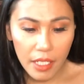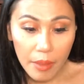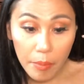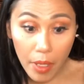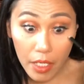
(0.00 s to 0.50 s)

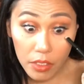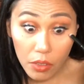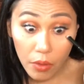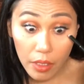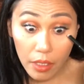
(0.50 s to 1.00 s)
tip, and
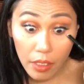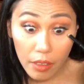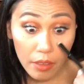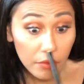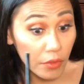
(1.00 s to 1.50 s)
so I
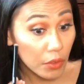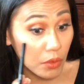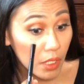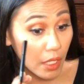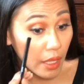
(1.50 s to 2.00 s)
love
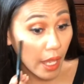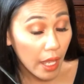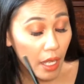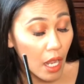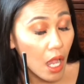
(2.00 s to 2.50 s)
using
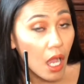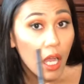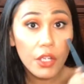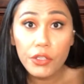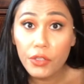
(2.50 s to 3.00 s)
that
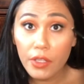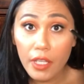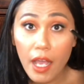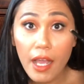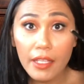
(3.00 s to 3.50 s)
under
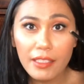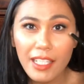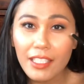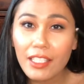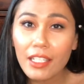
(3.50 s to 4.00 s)
the eyes.
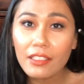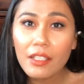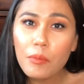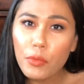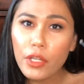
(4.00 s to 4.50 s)
It
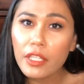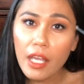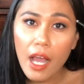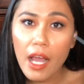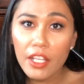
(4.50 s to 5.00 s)
doesn't bring
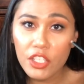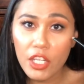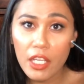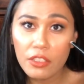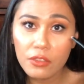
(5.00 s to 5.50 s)
the
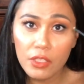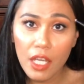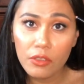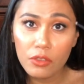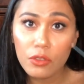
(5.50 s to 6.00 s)
eyeshadow
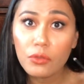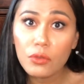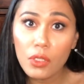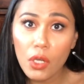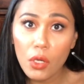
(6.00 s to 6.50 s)
down too
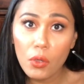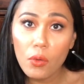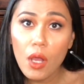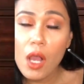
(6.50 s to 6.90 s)
low.